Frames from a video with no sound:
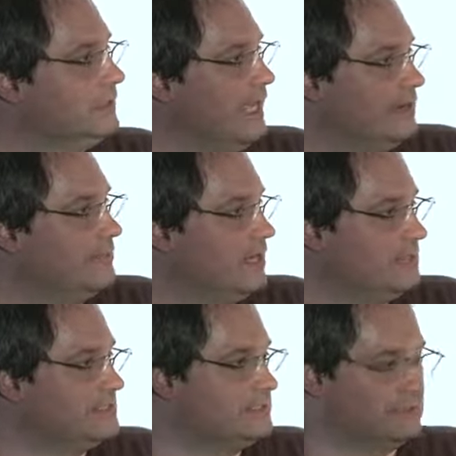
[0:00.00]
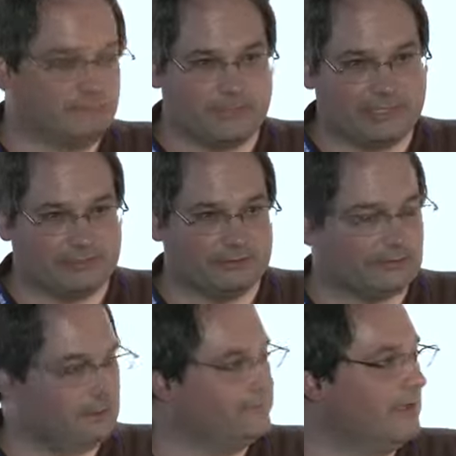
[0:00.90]
Enterprises are
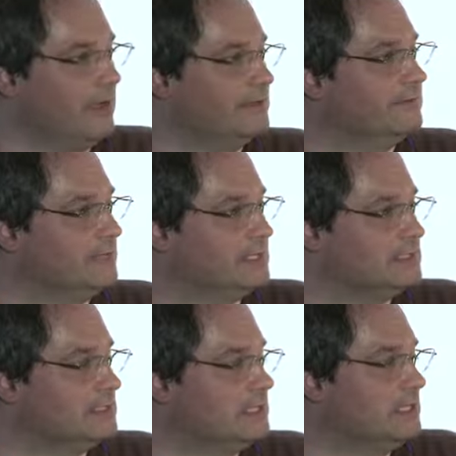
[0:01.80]
particularly fond of this.